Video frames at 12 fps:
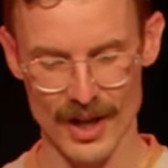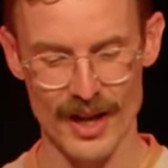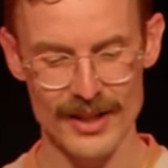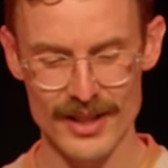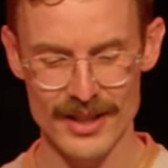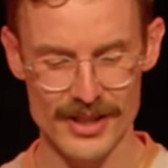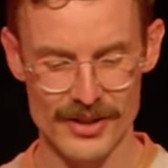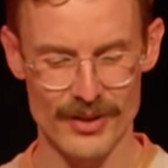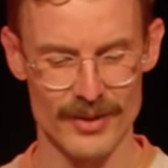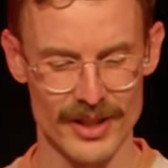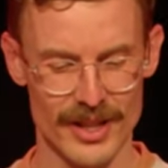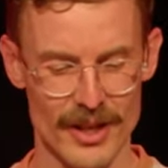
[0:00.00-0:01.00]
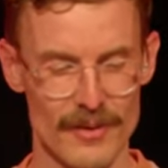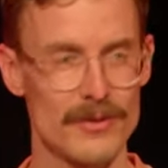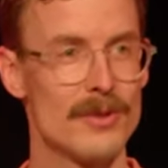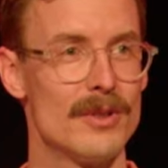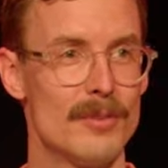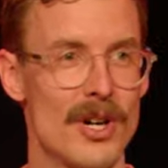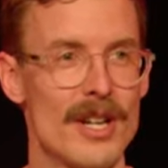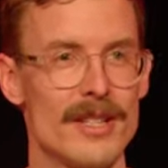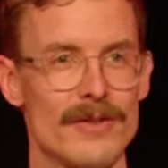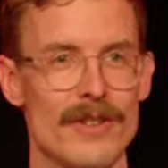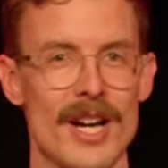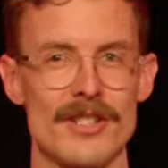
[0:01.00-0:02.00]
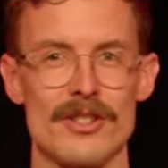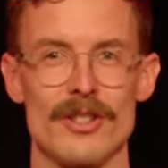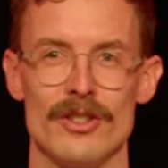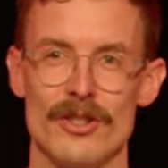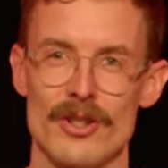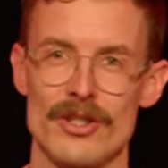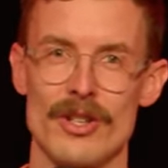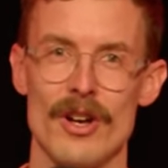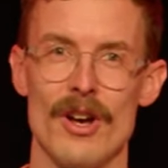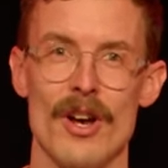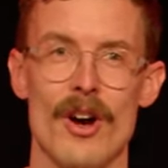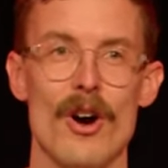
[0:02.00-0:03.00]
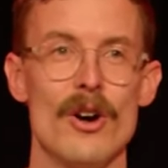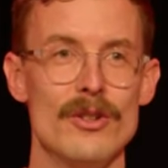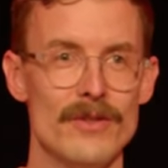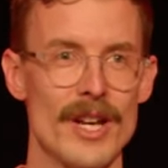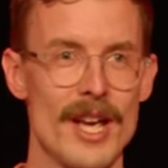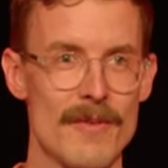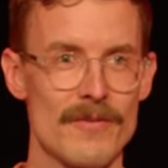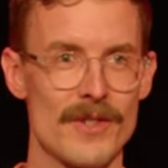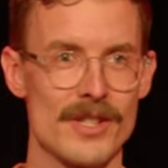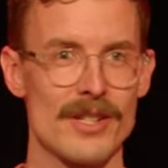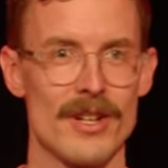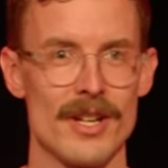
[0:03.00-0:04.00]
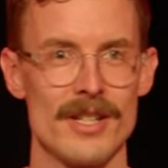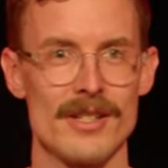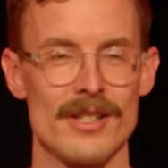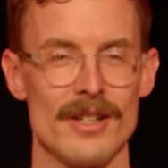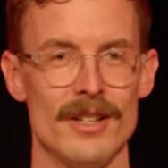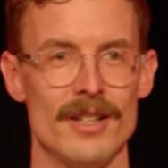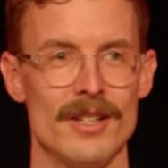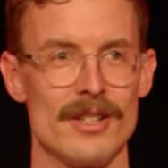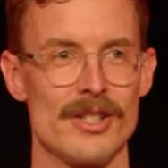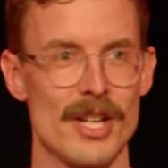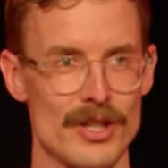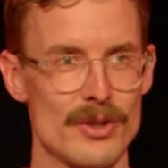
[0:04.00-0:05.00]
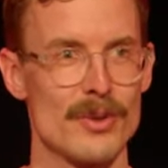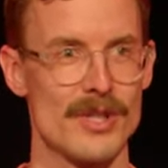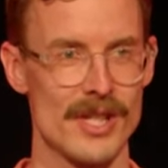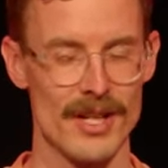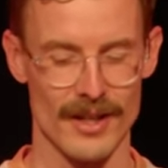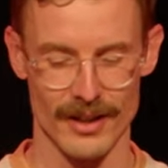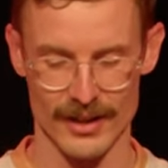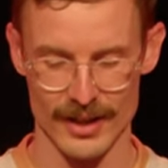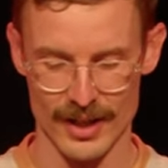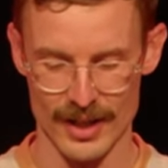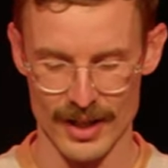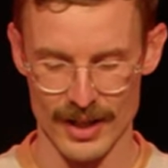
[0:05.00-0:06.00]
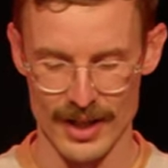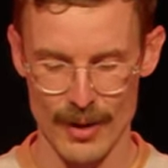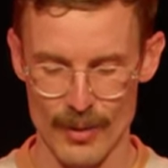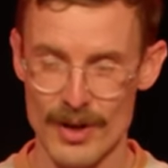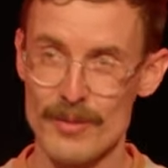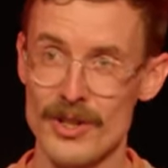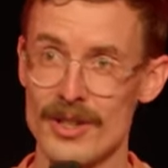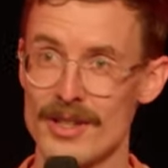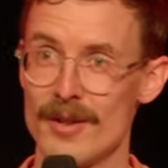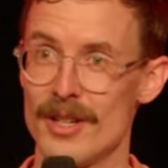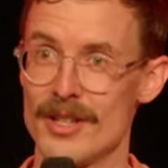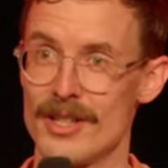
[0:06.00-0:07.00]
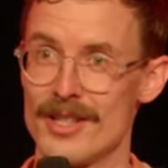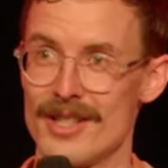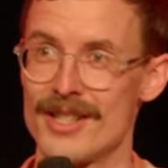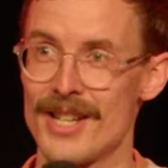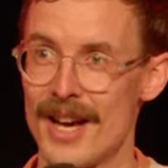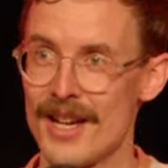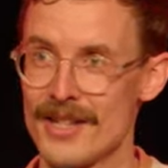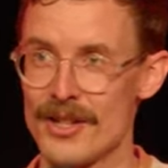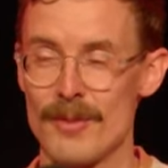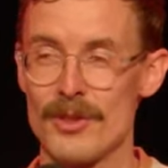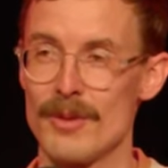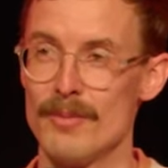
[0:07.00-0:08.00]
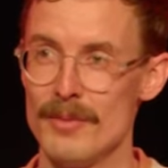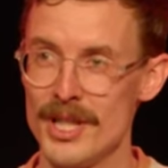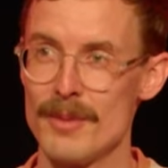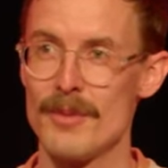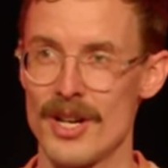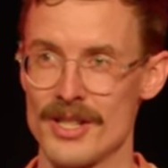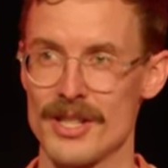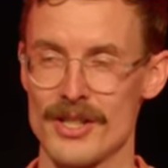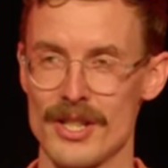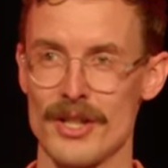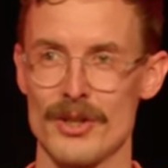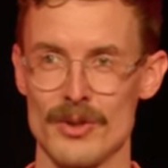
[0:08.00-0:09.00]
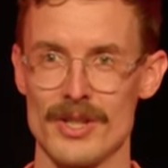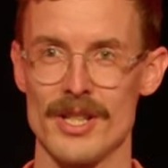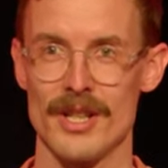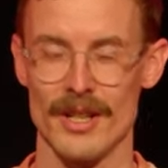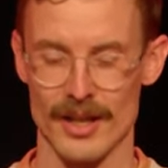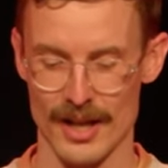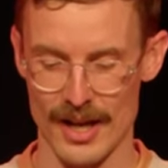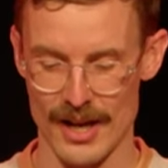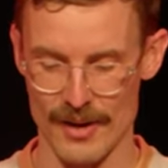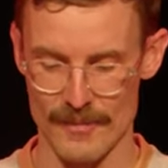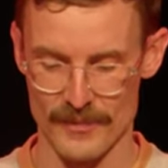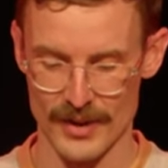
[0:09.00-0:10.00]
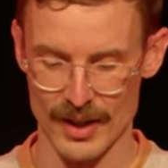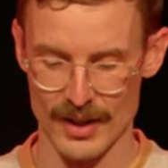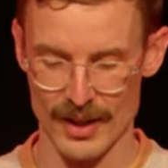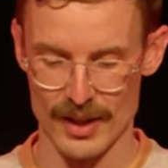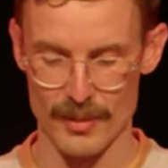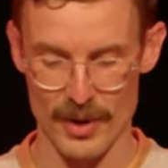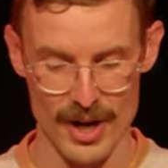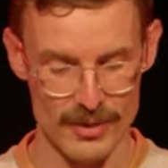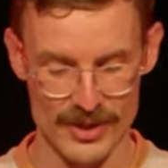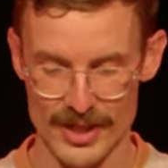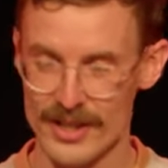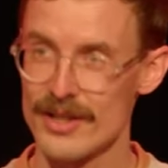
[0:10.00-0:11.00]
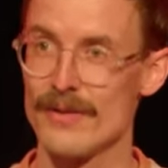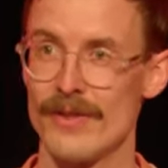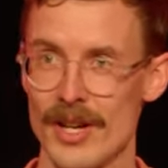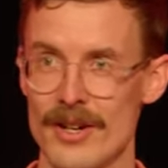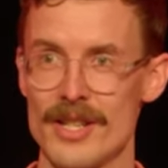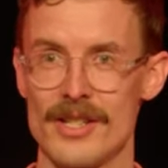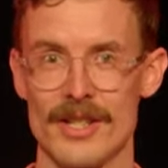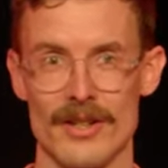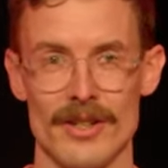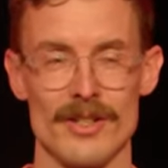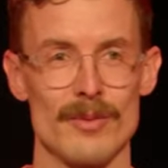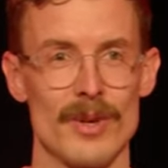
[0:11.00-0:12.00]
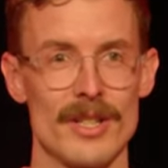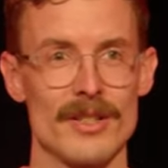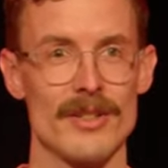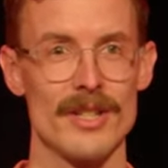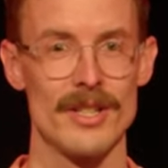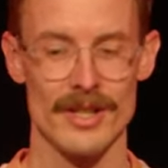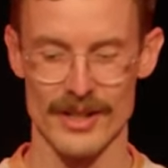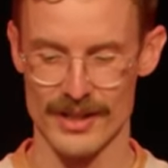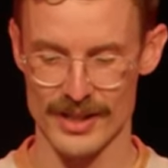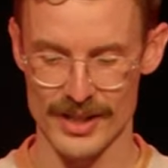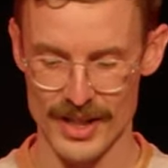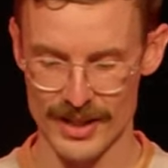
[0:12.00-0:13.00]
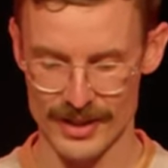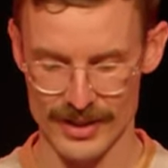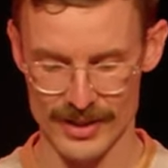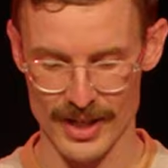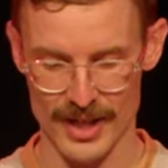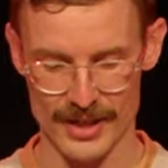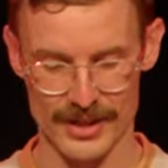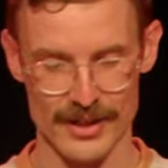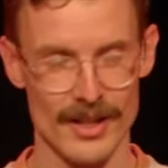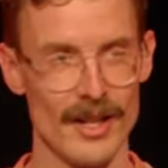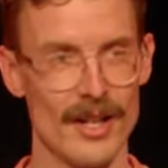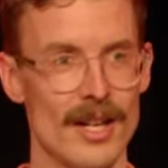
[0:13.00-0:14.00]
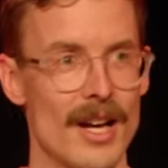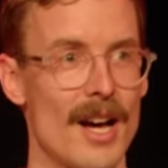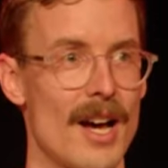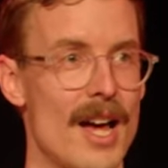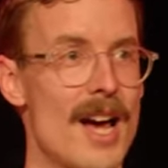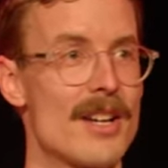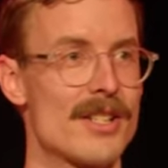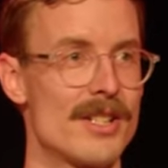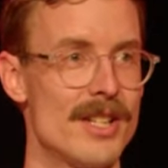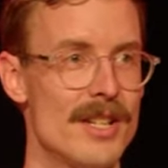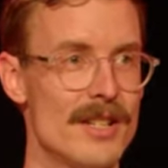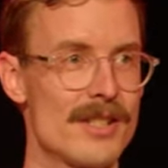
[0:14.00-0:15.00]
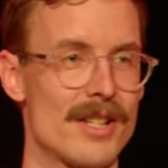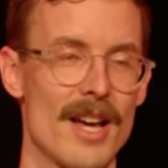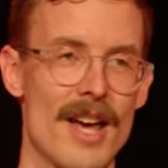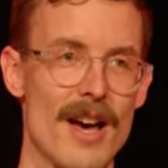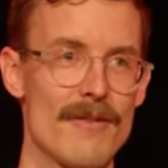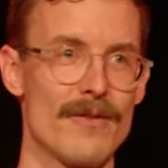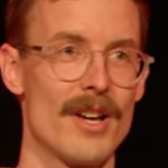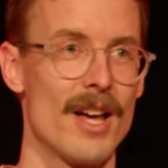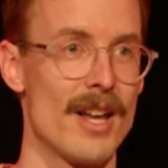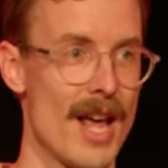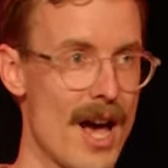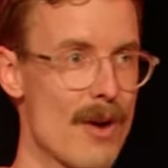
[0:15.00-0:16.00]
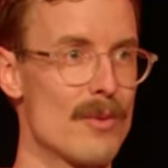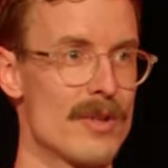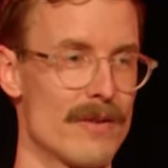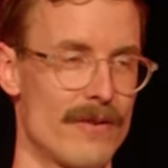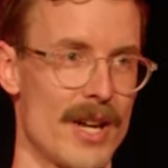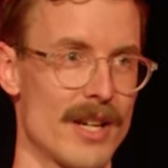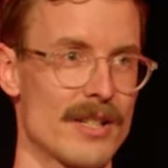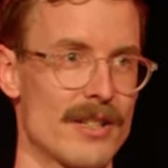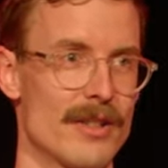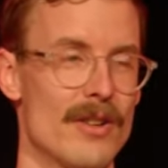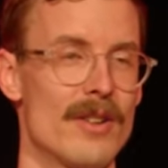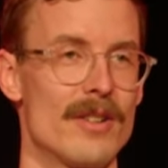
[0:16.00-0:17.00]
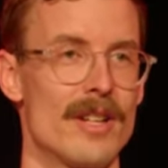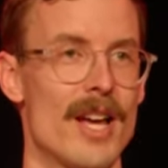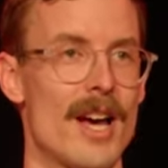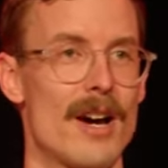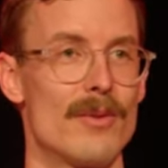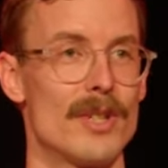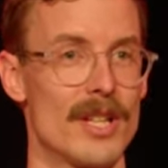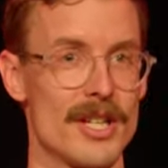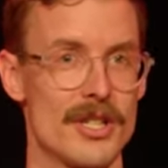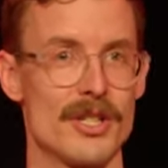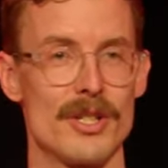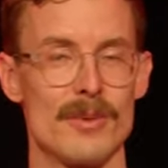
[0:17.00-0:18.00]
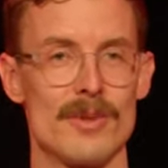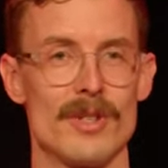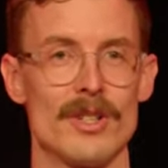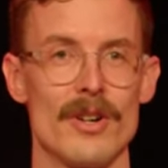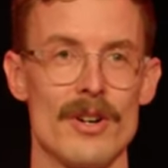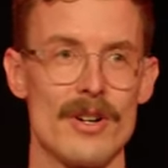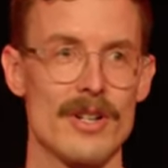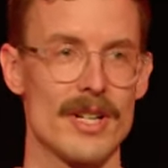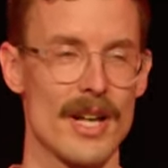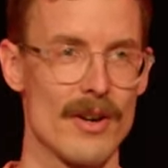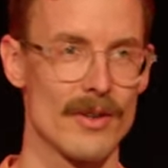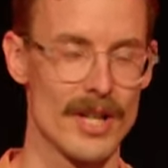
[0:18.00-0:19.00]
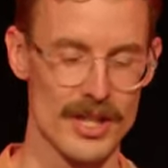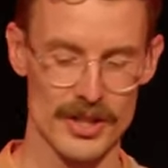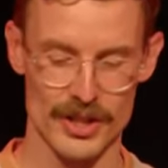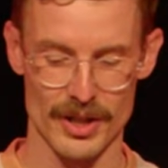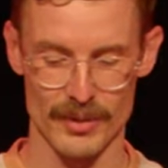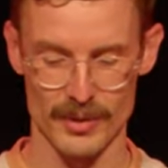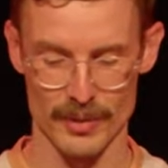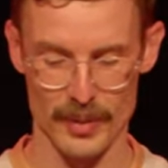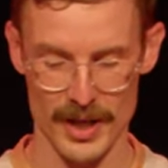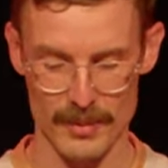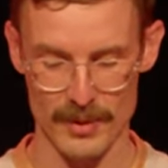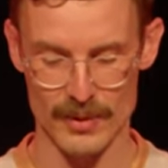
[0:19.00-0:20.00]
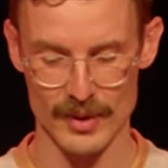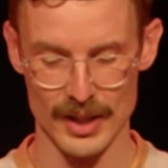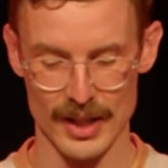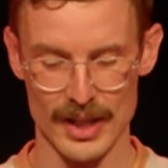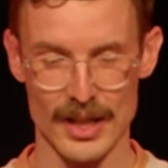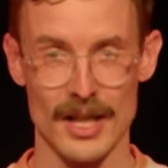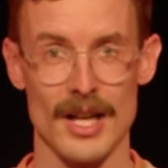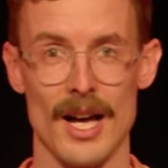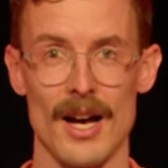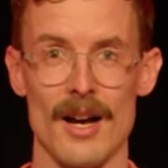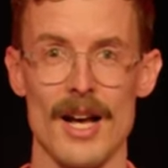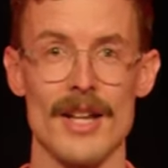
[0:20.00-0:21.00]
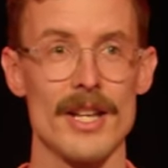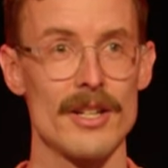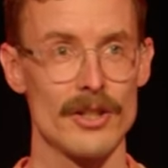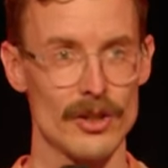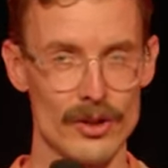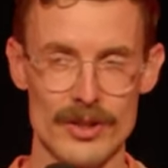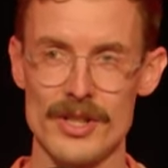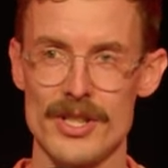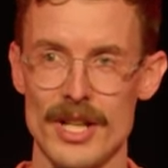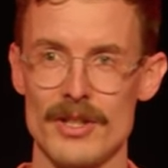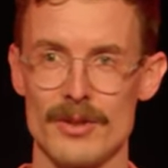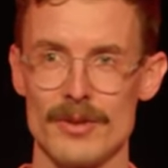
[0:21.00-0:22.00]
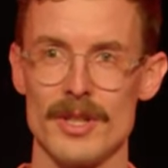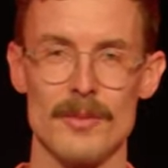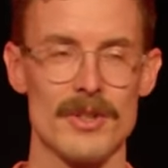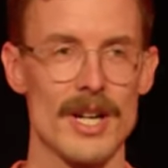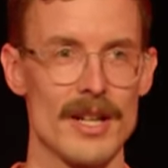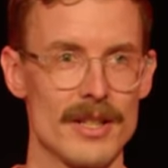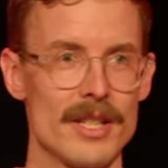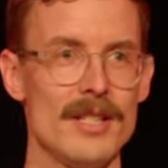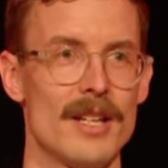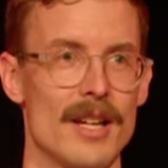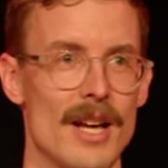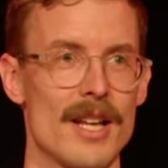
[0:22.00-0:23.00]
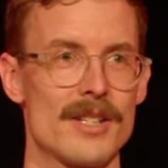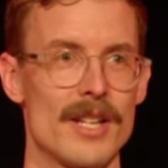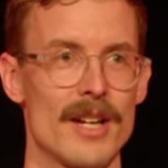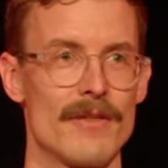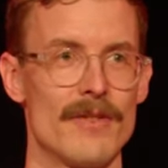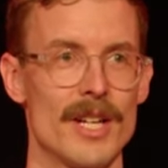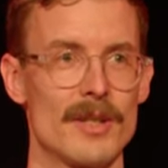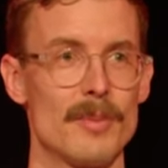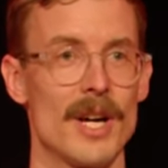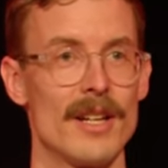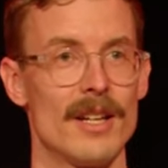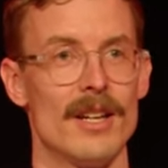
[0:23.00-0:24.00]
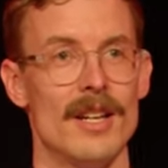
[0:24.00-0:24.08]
I think this is a really helpful reminder for us not to overemphasize sexual sin. Now, what I'm not saying is I'm not minimizing sexual sin. The Bible says it's very serious. 1 Corinthians 6 says our sins, they have an outward effect on our relationships with God and our relationship with people. And that includes sexual immorality, has that effect. But